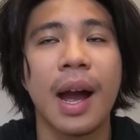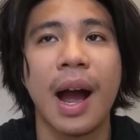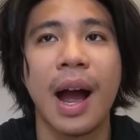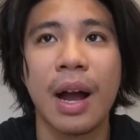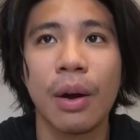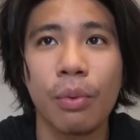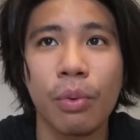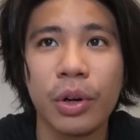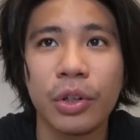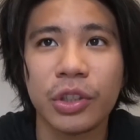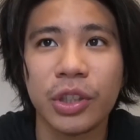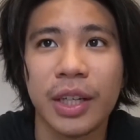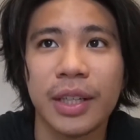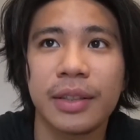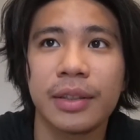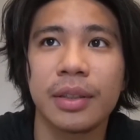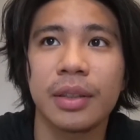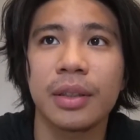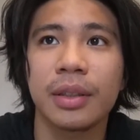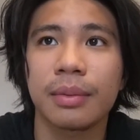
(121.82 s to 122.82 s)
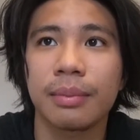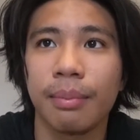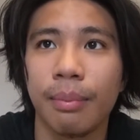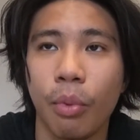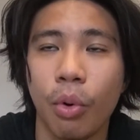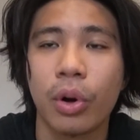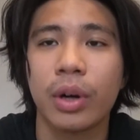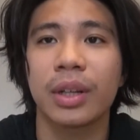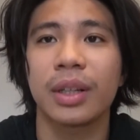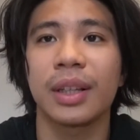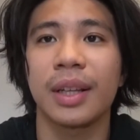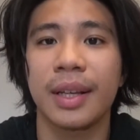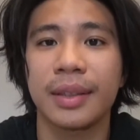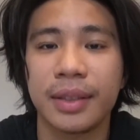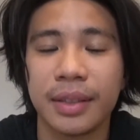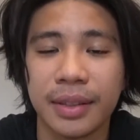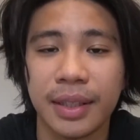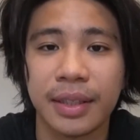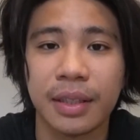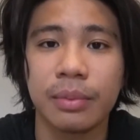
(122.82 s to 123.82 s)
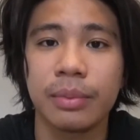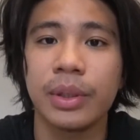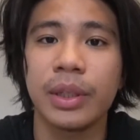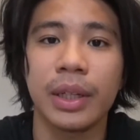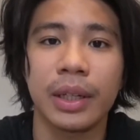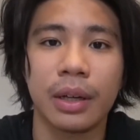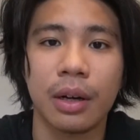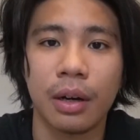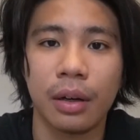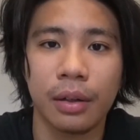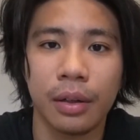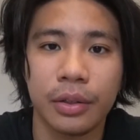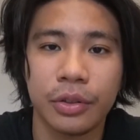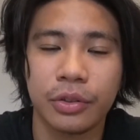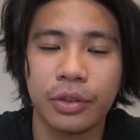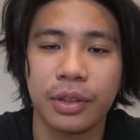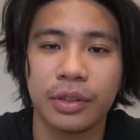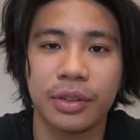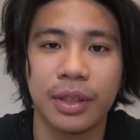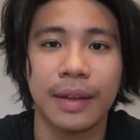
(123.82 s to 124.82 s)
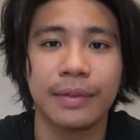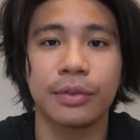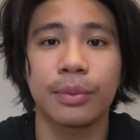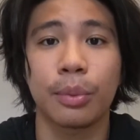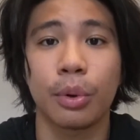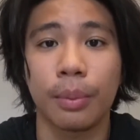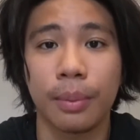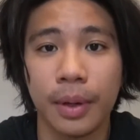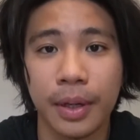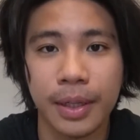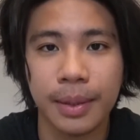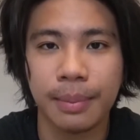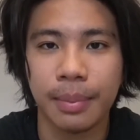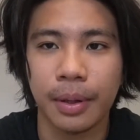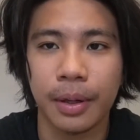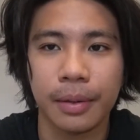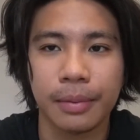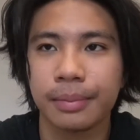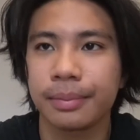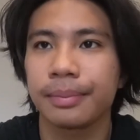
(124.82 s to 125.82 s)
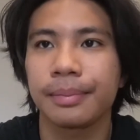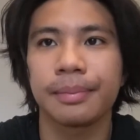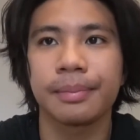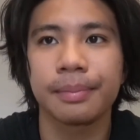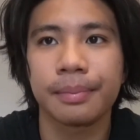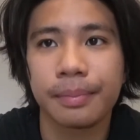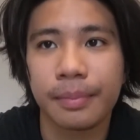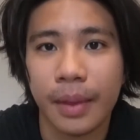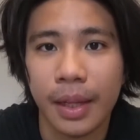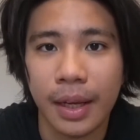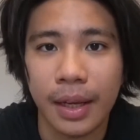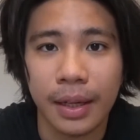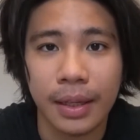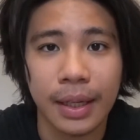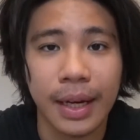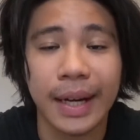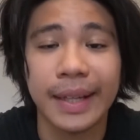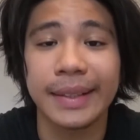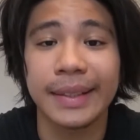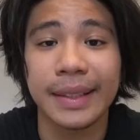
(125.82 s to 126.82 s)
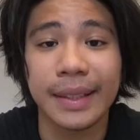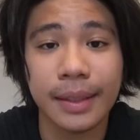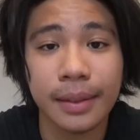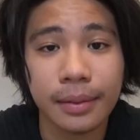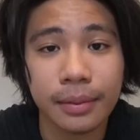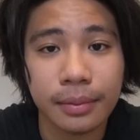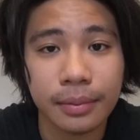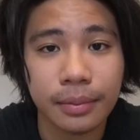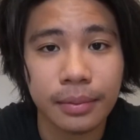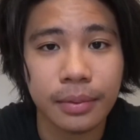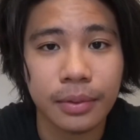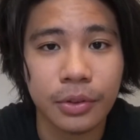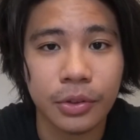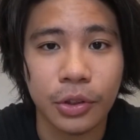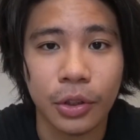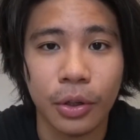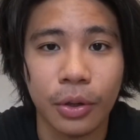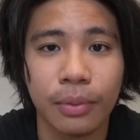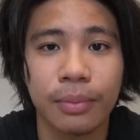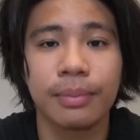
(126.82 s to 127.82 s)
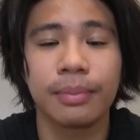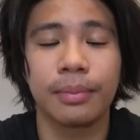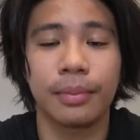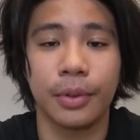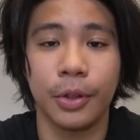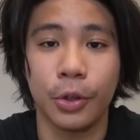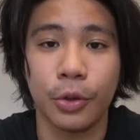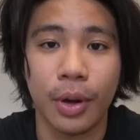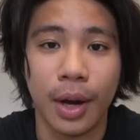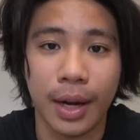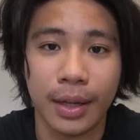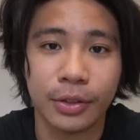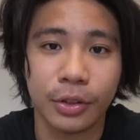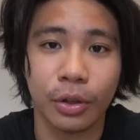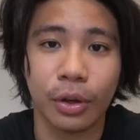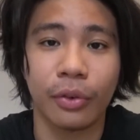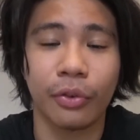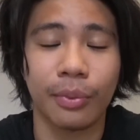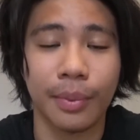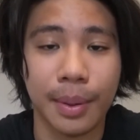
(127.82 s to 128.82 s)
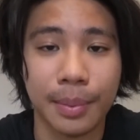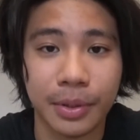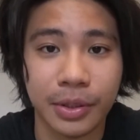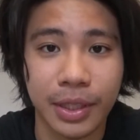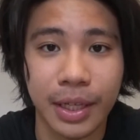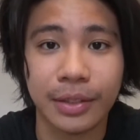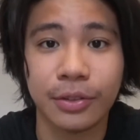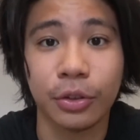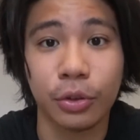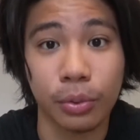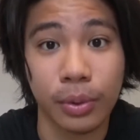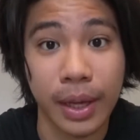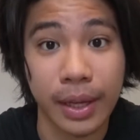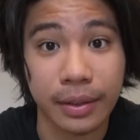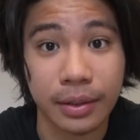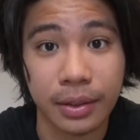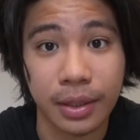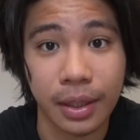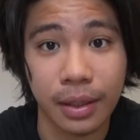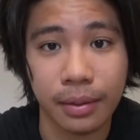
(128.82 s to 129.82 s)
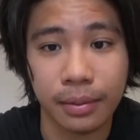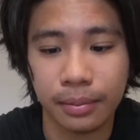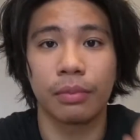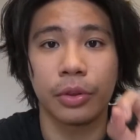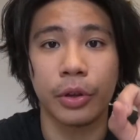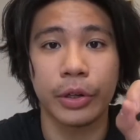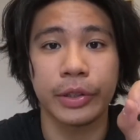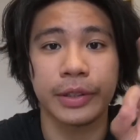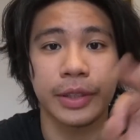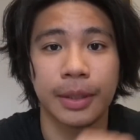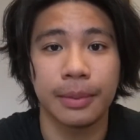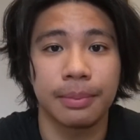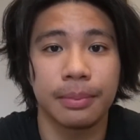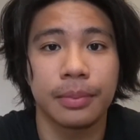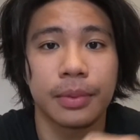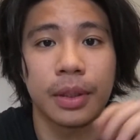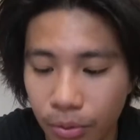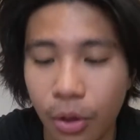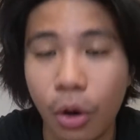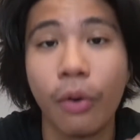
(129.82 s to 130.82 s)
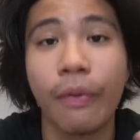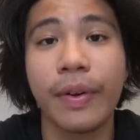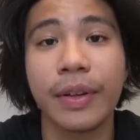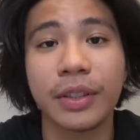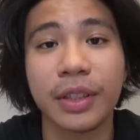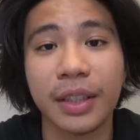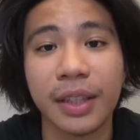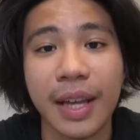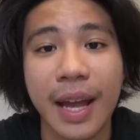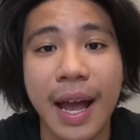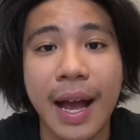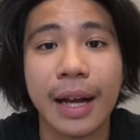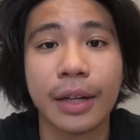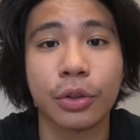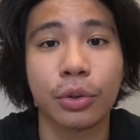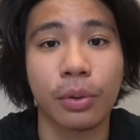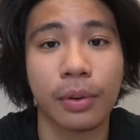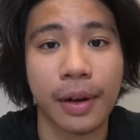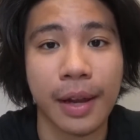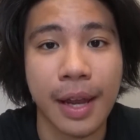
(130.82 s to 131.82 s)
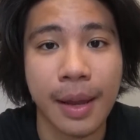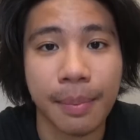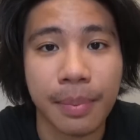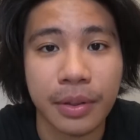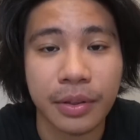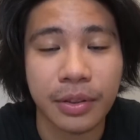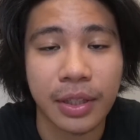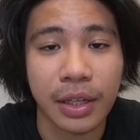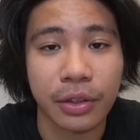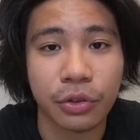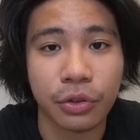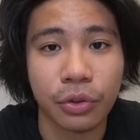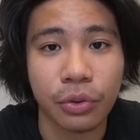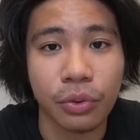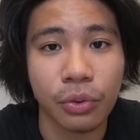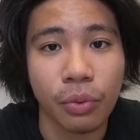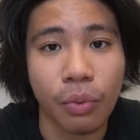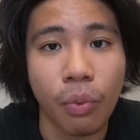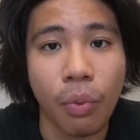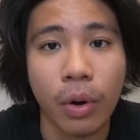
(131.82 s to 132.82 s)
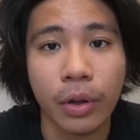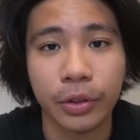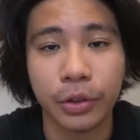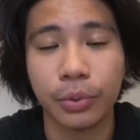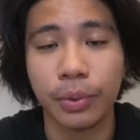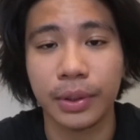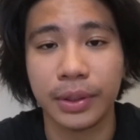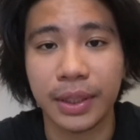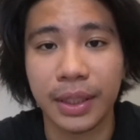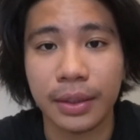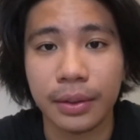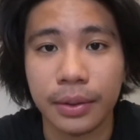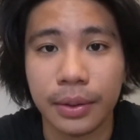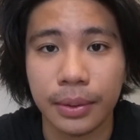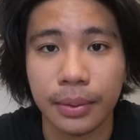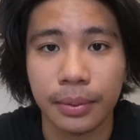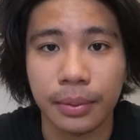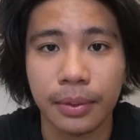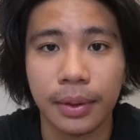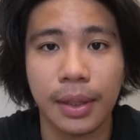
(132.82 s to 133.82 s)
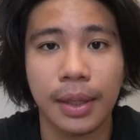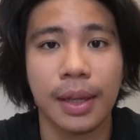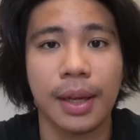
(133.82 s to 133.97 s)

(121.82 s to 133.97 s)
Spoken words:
I wish I took more classes at community college to save some more money, but hey, I didn't. So you guys learn from my mistakes and do that instead. Third tip, go visit the actual campus that you want to attend to.